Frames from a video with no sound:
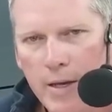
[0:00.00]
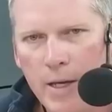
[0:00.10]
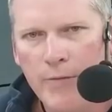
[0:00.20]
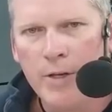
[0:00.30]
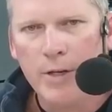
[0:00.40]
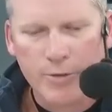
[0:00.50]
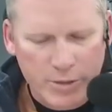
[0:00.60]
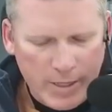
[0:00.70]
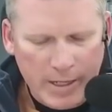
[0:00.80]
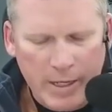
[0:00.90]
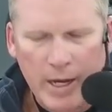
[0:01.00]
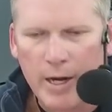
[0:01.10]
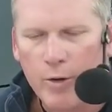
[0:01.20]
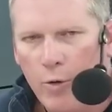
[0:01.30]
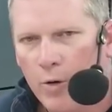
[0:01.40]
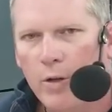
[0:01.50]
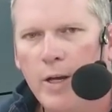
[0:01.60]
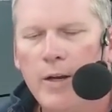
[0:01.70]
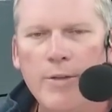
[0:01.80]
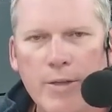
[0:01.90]
even skin care, oral
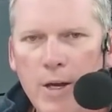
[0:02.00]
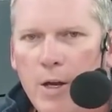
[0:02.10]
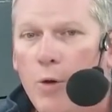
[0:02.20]
health,